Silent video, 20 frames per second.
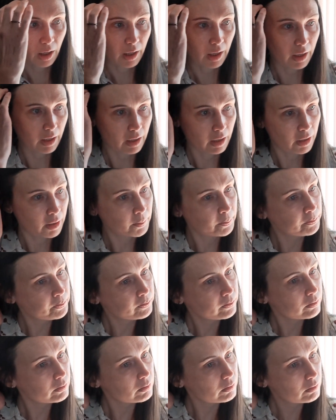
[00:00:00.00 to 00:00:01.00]

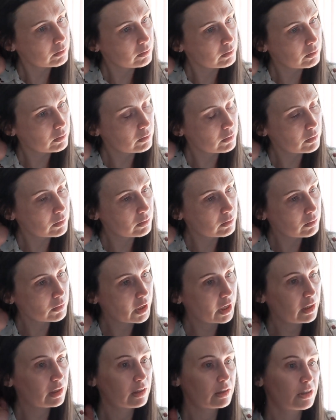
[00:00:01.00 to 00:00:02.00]
Um,
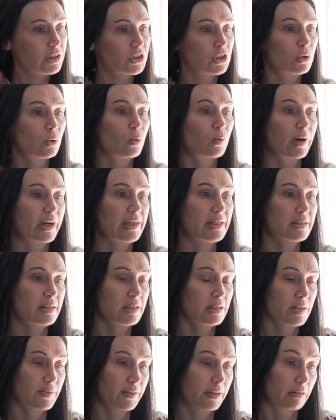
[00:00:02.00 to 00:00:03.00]
any additional
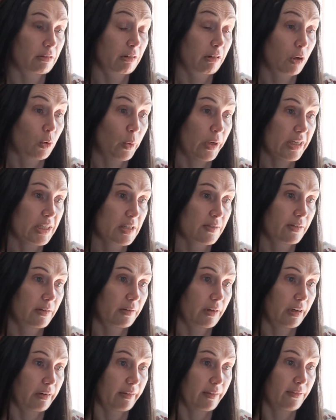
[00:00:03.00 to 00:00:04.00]
reasons for the request
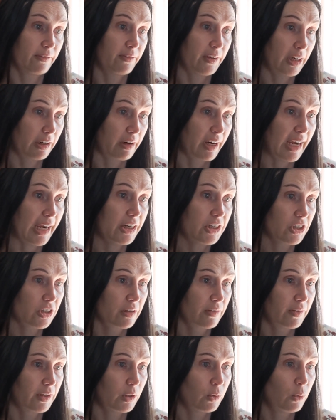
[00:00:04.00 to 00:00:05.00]
for variation
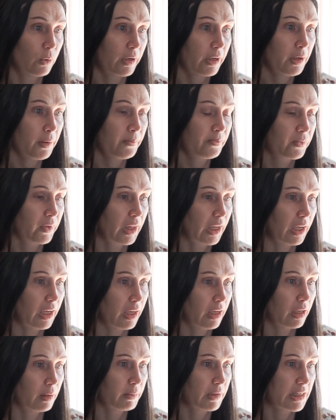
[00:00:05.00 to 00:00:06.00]
of the order?
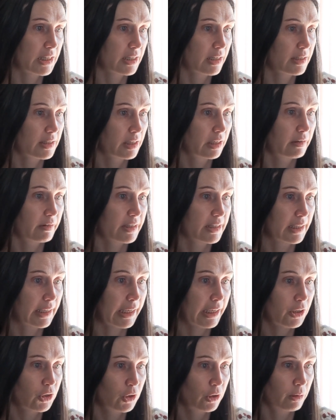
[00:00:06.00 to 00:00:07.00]
Um, it says there is an
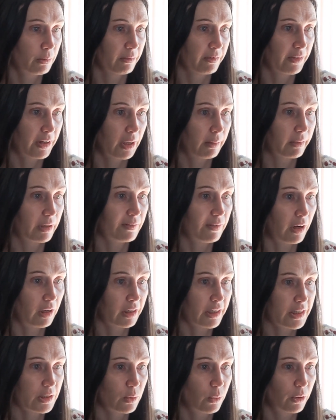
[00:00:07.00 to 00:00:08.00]
interim family
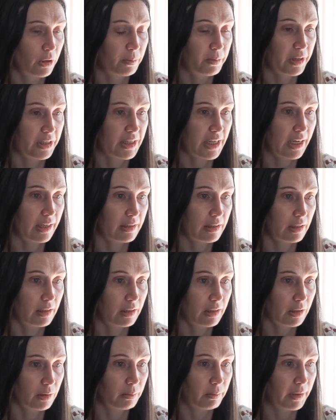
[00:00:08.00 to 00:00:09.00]
violence order protecting
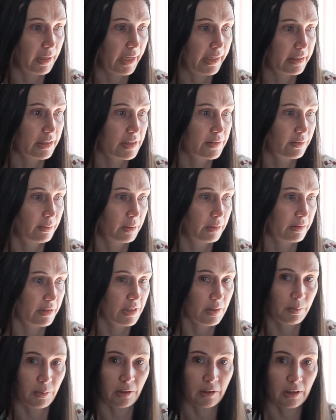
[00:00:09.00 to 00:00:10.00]
the complainants from the
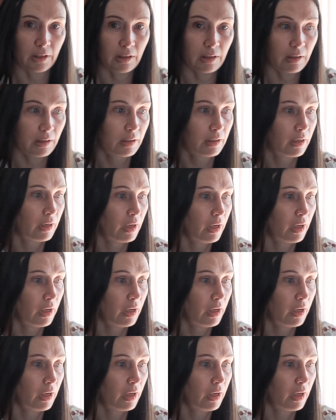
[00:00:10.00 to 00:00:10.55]
respondent.